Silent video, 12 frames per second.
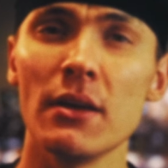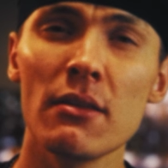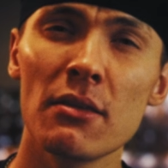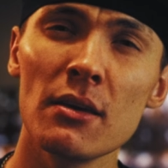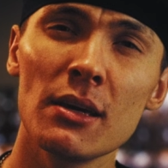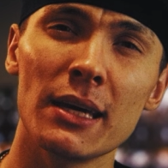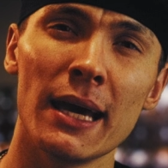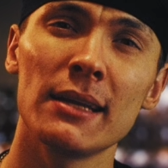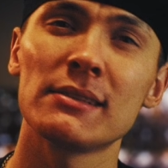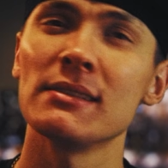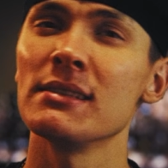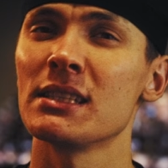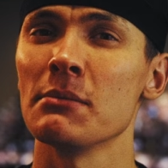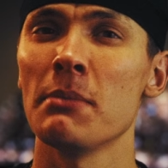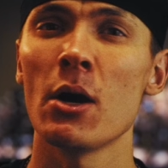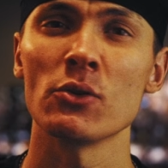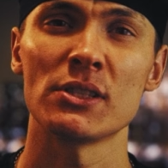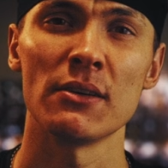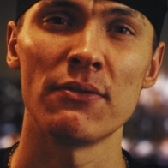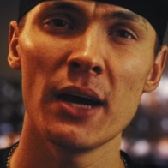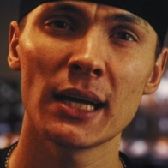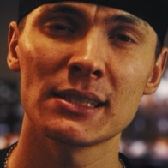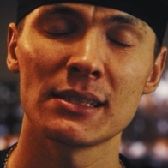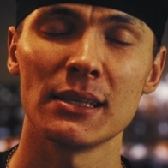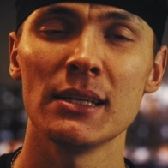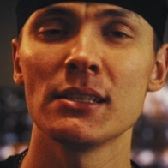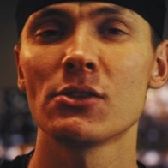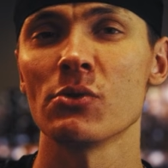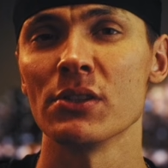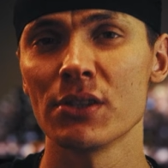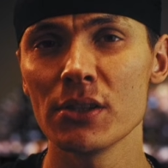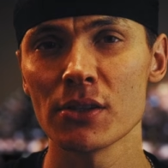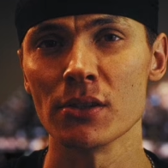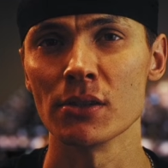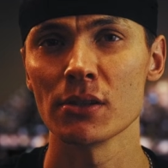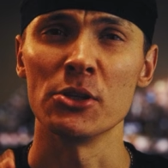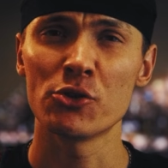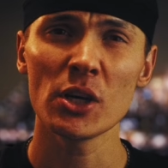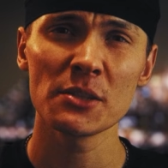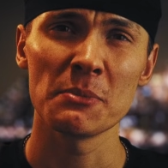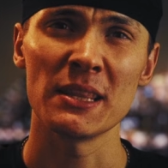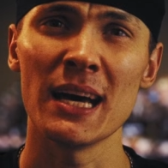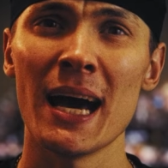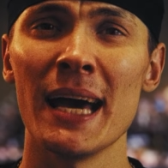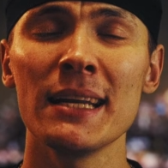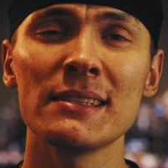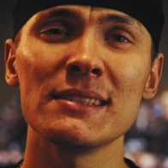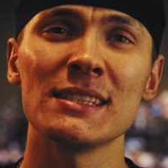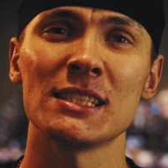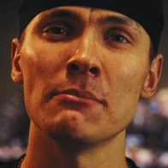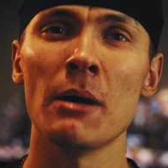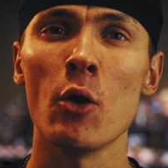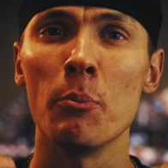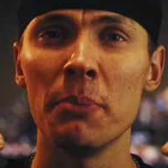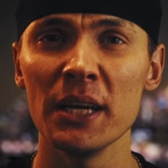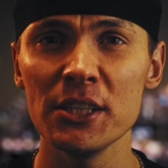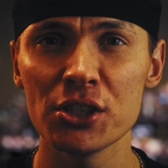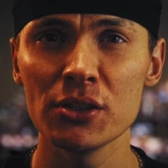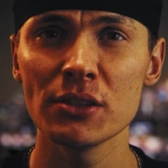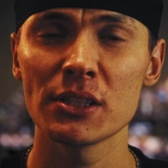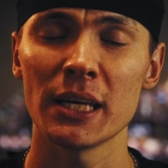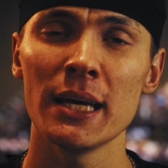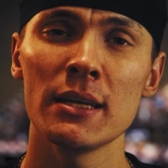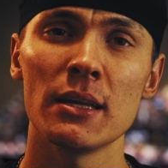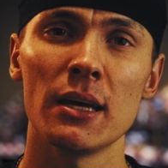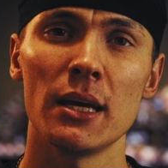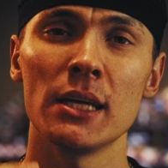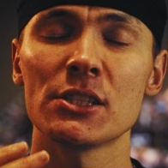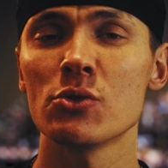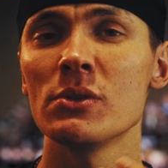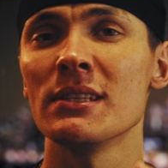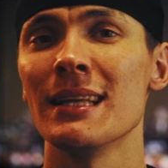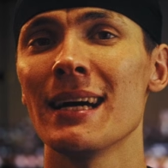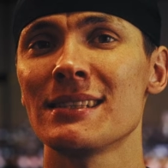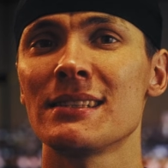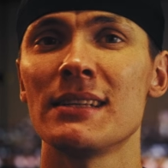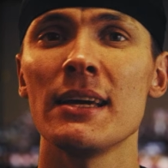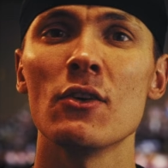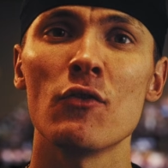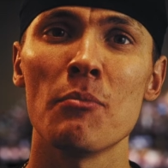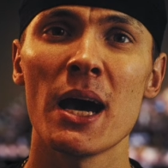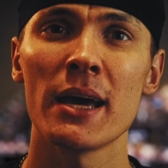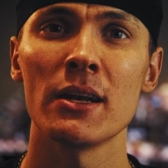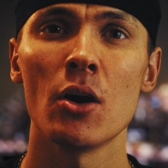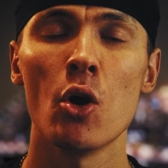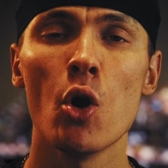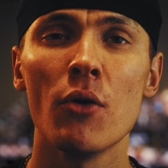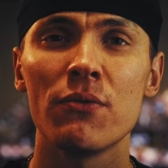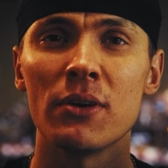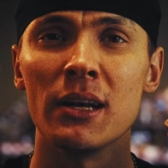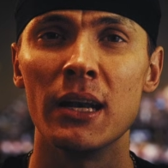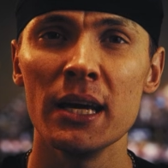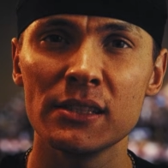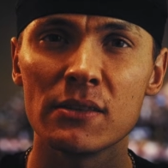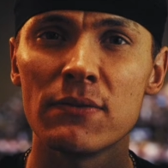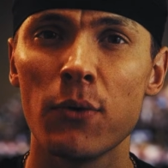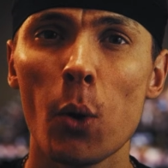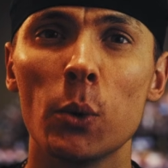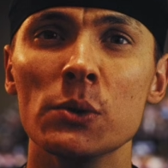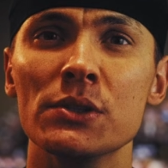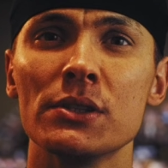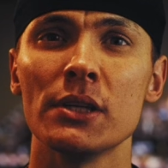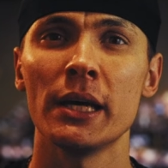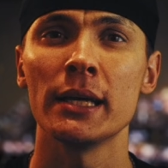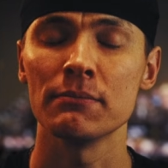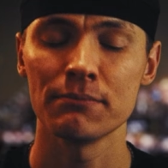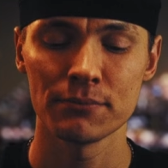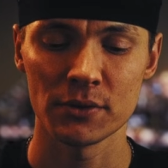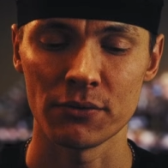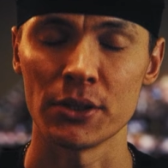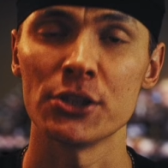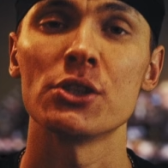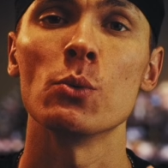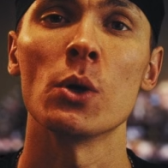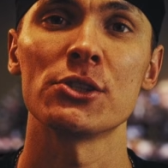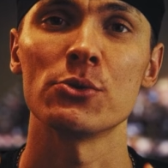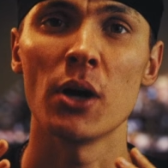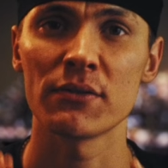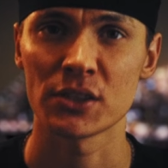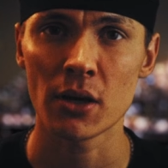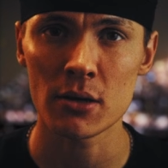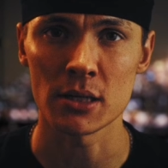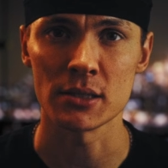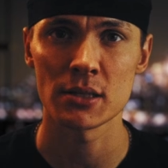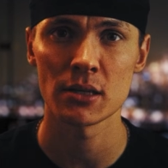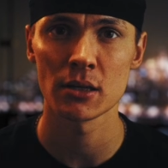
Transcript: They think editing is about effects and transitions, but trust me that editing is about patience and entering that state of mind of laser focus and finishing what you have started.